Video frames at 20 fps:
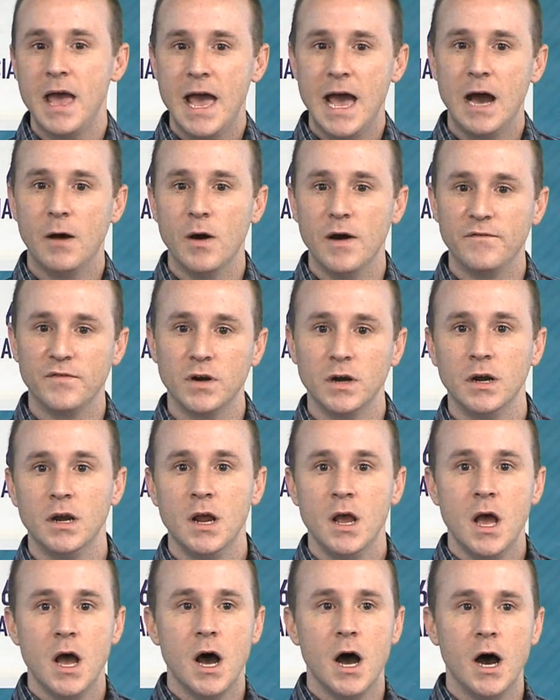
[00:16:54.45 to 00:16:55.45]
However,
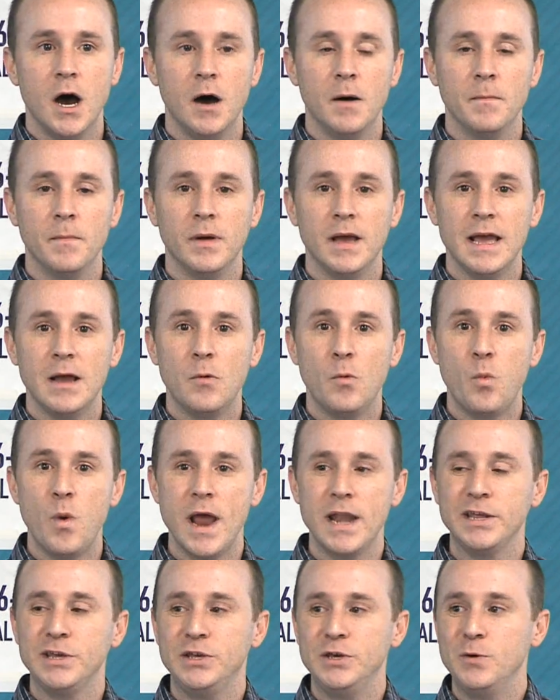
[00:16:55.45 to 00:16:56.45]

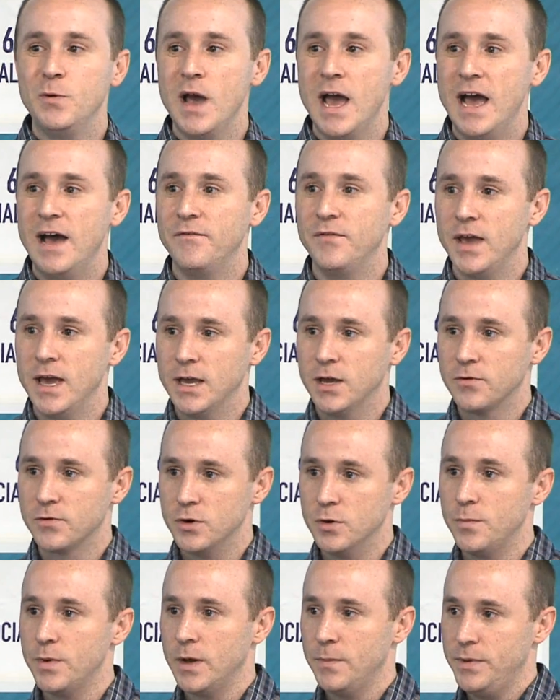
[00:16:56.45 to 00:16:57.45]
when you have a
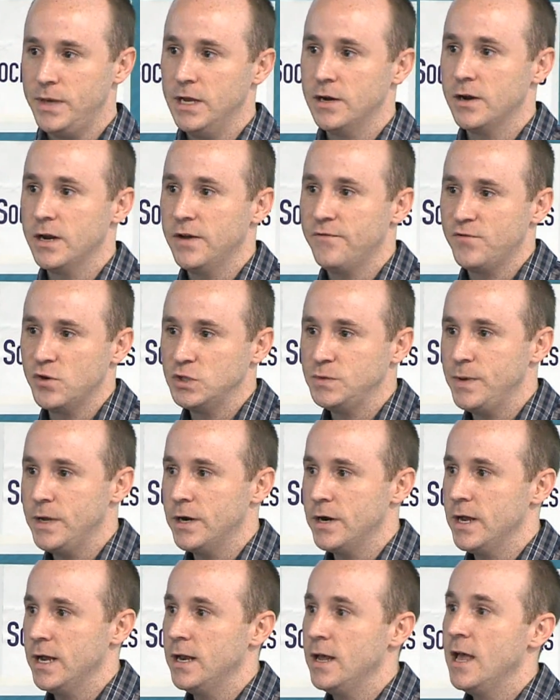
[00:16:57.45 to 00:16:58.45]
group, a period, first
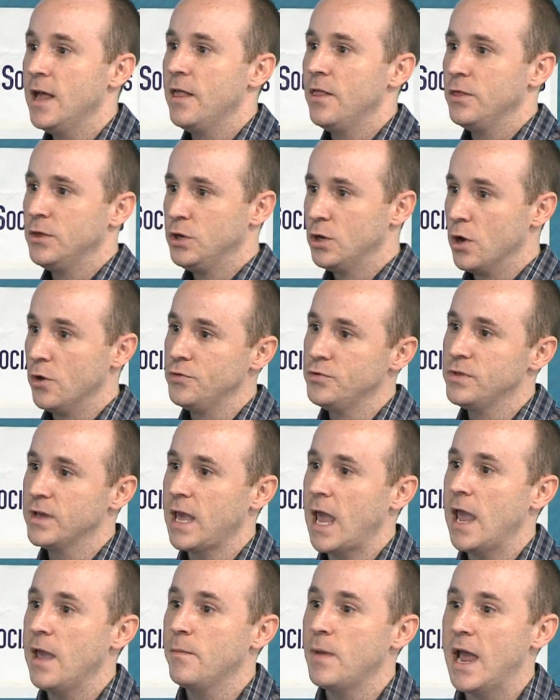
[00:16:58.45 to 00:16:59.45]
period, you go through the
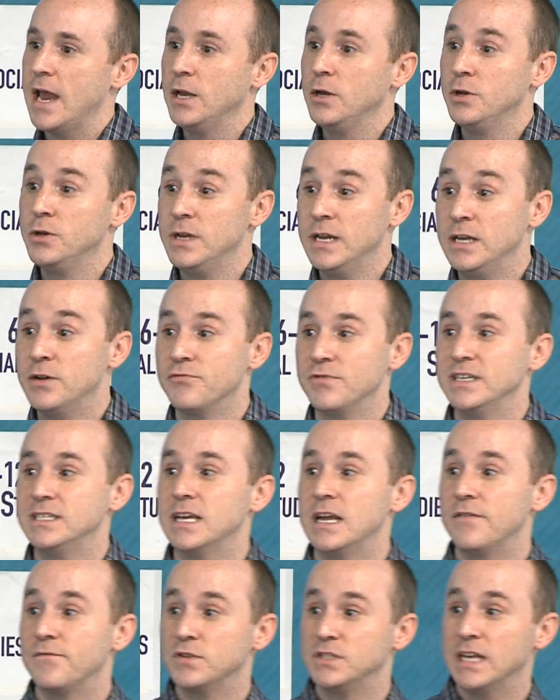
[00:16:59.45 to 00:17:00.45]
game and you need to
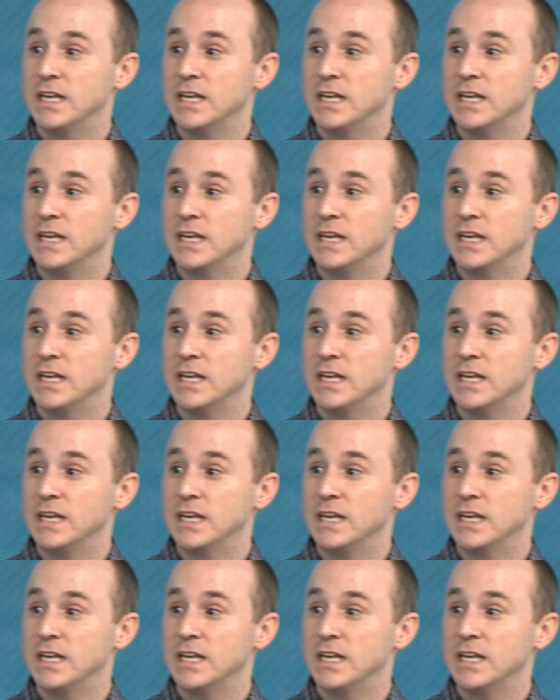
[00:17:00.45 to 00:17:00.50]
reset it for